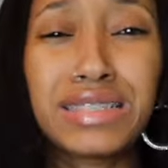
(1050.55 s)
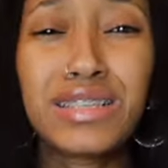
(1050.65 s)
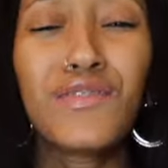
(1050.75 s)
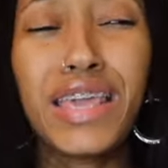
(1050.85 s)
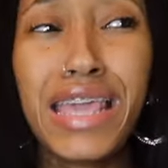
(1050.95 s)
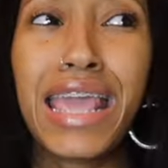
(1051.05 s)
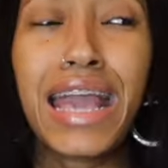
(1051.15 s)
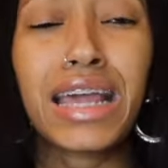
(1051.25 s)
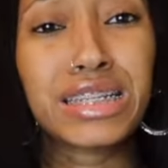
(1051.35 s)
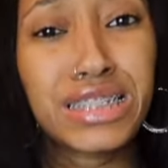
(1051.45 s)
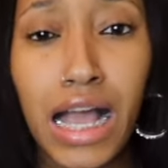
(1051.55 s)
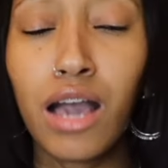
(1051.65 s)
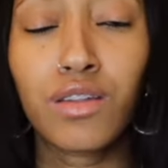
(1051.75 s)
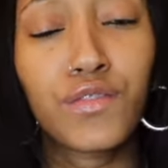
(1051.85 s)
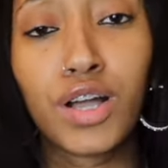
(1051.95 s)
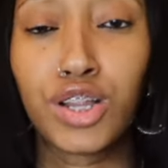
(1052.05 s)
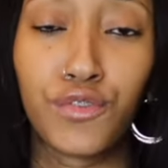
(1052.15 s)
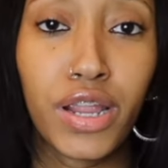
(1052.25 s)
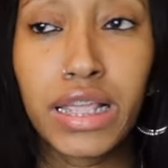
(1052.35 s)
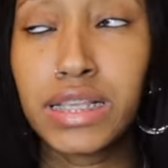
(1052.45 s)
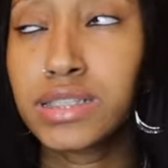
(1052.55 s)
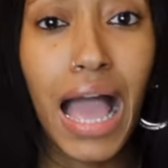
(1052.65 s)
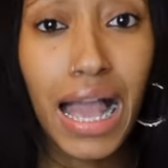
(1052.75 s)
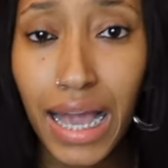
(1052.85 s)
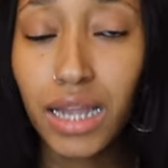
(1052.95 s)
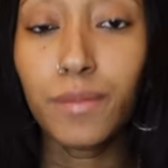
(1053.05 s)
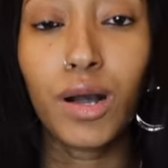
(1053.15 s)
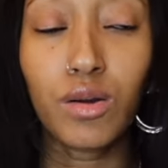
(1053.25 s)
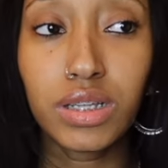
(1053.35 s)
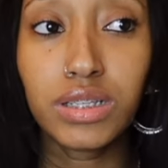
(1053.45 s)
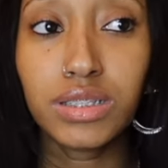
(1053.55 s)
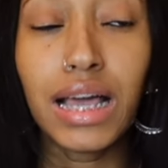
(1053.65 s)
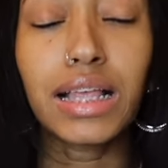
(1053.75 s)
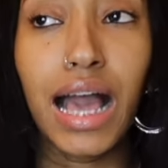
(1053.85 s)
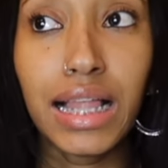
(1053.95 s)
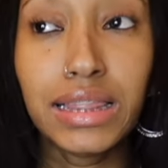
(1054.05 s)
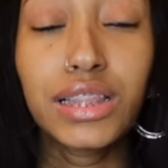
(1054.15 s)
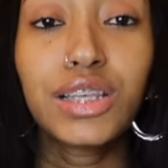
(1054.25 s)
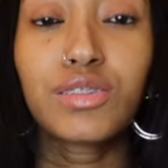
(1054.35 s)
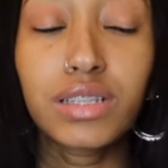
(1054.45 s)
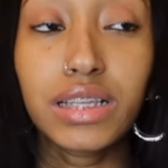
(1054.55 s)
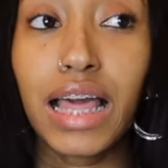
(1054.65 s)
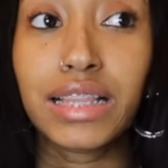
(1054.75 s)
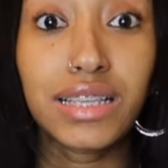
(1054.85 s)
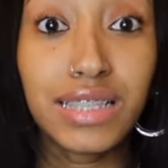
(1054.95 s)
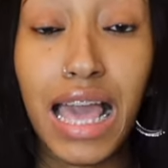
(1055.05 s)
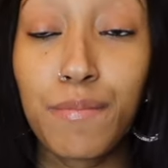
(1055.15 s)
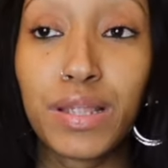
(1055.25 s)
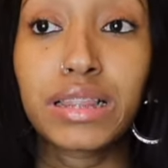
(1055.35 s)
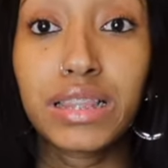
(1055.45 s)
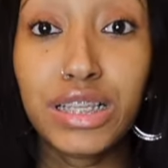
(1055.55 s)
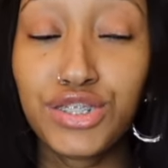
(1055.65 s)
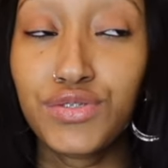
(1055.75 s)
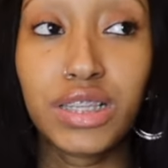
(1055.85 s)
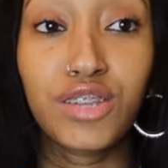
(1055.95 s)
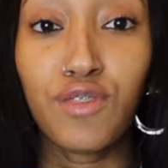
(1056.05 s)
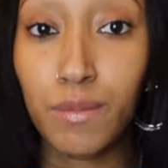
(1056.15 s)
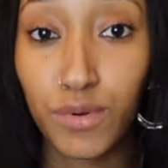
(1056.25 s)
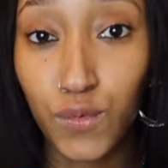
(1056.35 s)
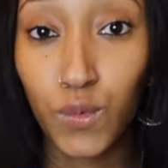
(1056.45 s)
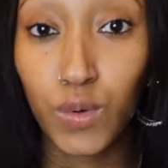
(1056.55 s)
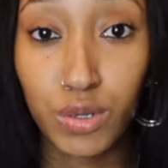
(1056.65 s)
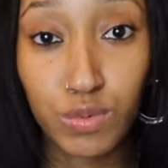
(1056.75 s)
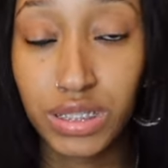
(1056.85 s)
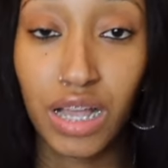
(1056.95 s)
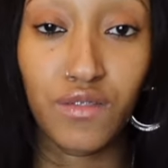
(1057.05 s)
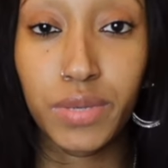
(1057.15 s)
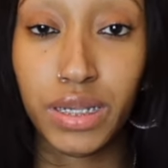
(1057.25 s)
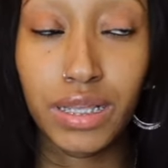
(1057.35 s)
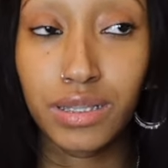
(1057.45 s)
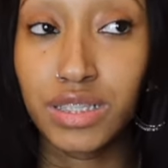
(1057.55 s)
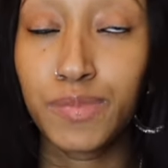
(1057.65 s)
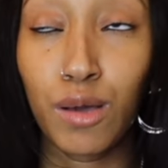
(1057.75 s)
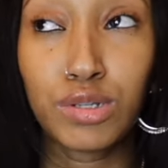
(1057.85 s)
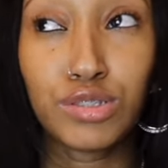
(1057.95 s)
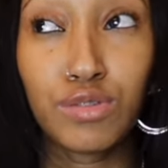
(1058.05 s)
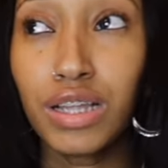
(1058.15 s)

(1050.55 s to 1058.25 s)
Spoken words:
As if he ain't got a child to fucking raise. I got a bonus. I literally, like, this happened literally right before it was time for me to get this bonus.